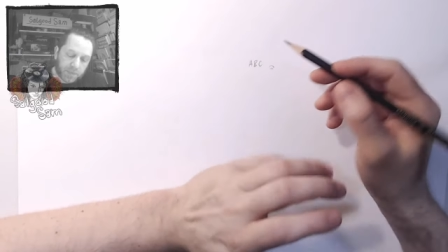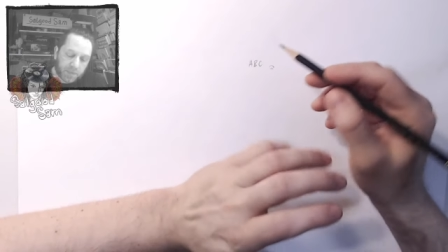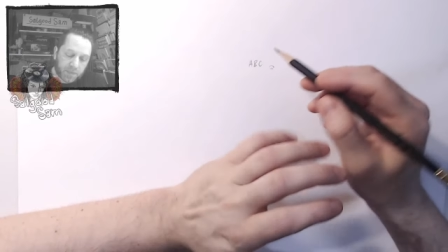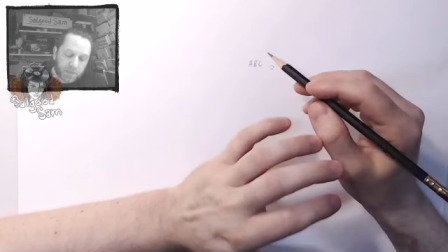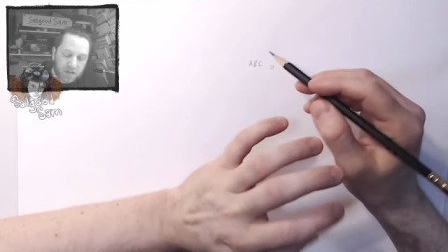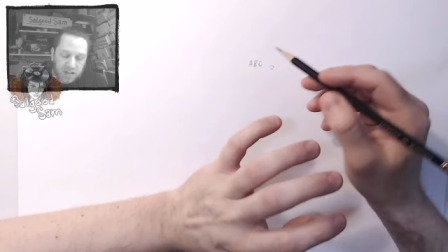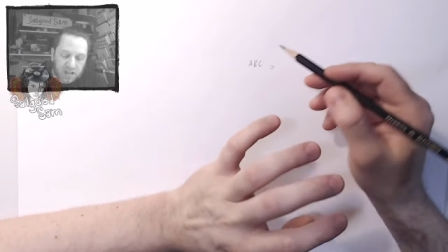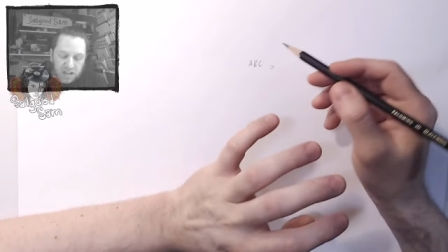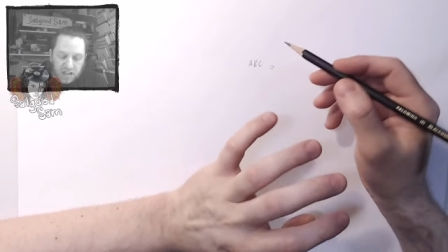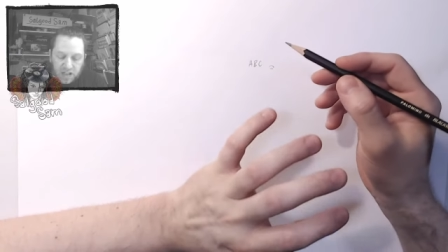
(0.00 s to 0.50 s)

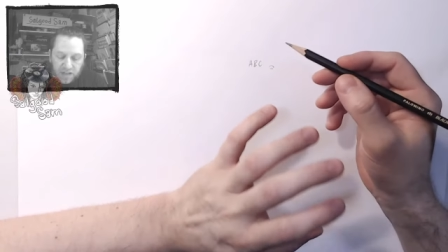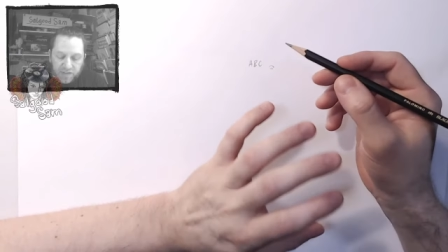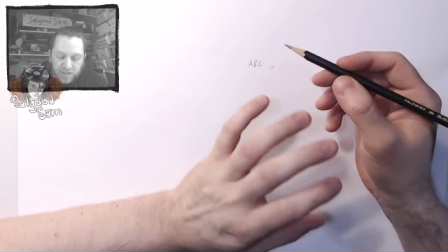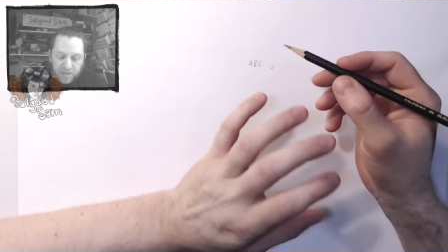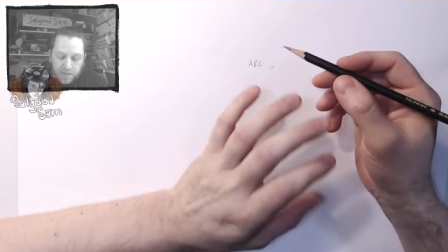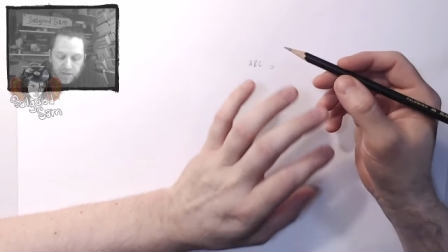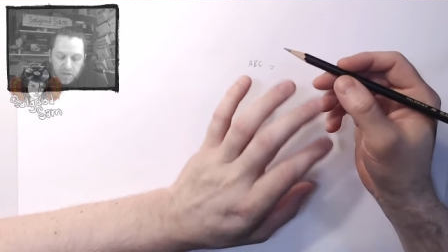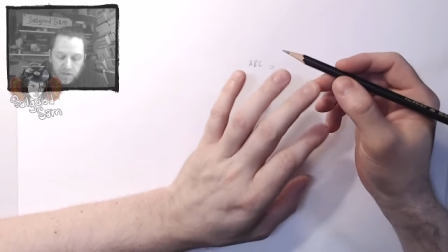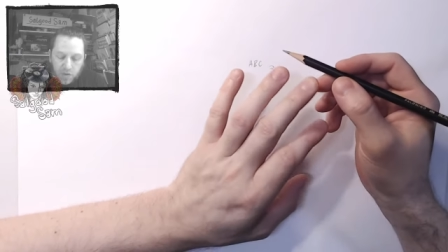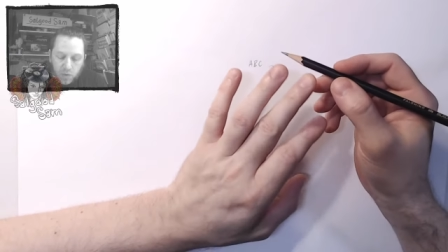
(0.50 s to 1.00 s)
If
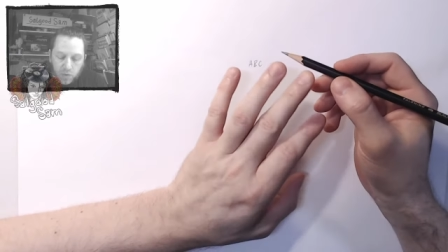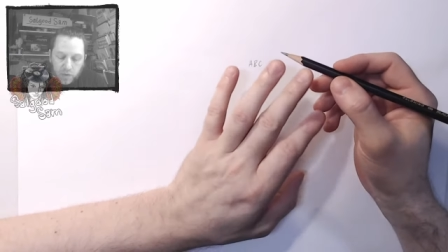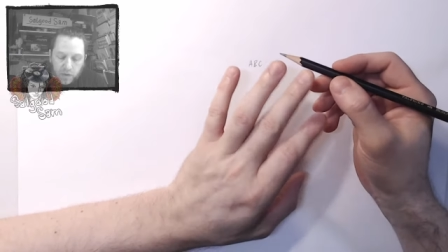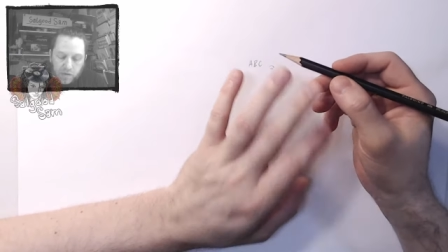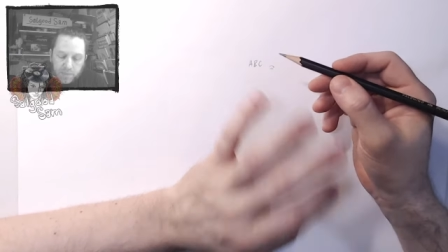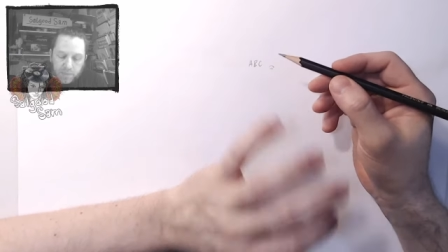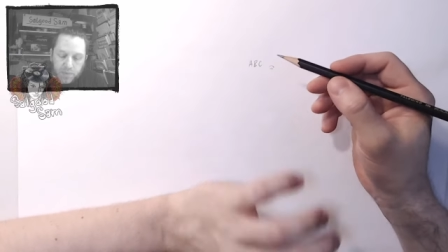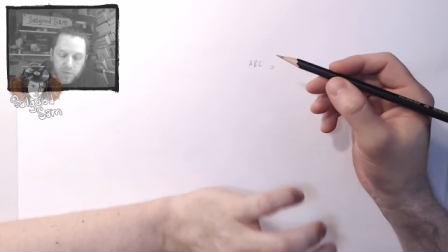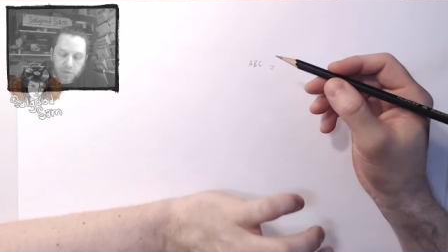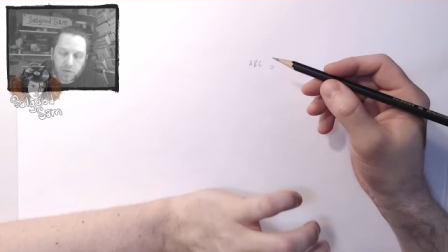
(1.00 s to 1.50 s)
it's the only
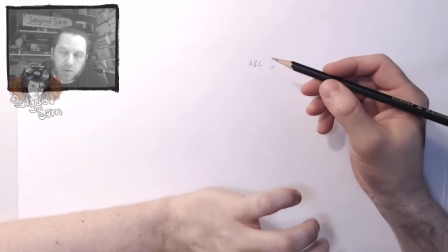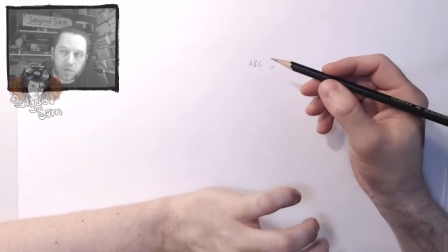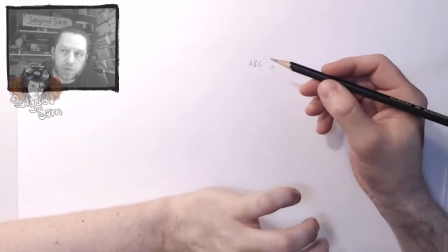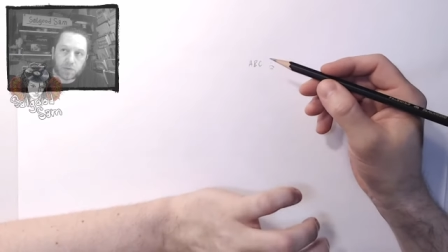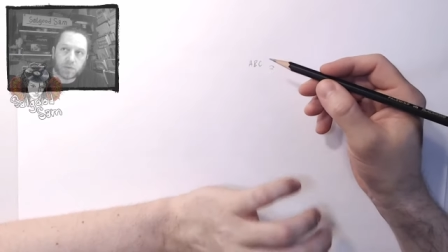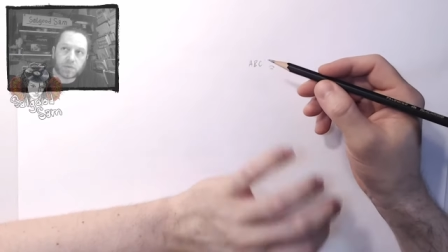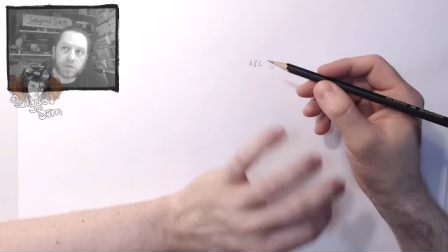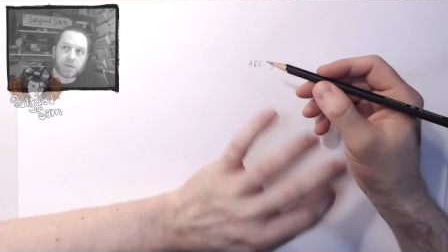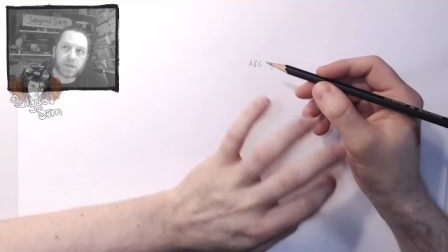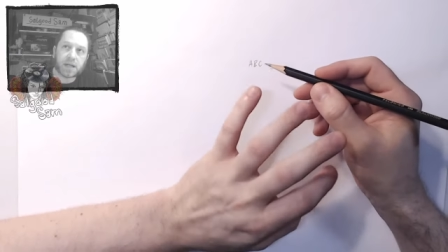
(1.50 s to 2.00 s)
grip you
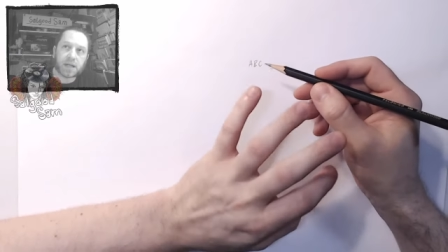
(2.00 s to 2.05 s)
use, it